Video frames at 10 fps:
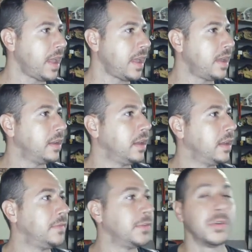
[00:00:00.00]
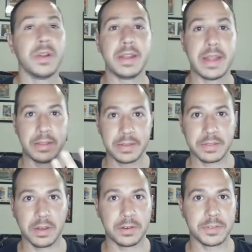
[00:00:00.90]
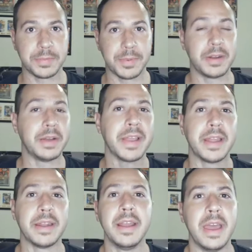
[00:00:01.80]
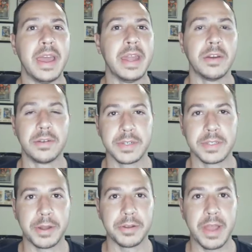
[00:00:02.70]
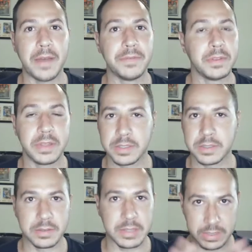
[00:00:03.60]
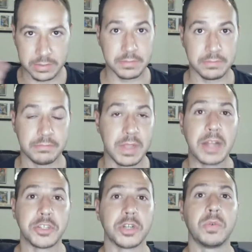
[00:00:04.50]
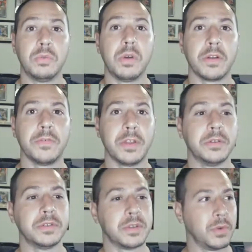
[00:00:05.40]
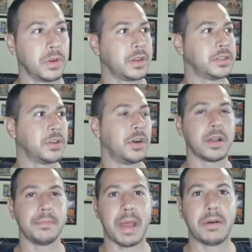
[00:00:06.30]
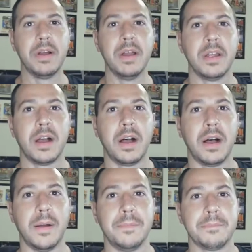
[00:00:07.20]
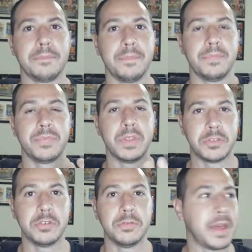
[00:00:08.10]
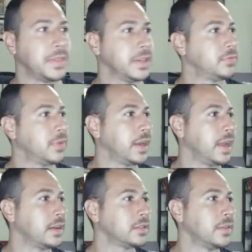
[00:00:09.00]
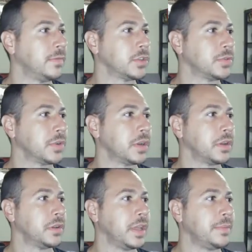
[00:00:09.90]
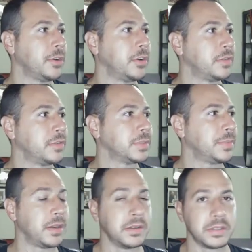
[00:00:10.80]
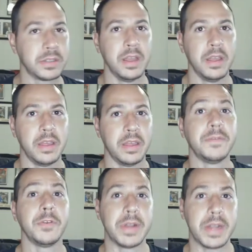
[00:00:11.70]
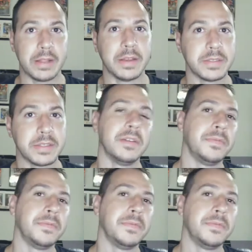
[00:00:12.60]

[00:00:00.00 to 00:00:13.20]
And if you're in L, I autoresponder. Now again, any autoresponder you have, this this logic will work for you. So we're gonna talk about um, the two methods right now. So first we're gonna go to email autoresponders if you're in that lifestyle.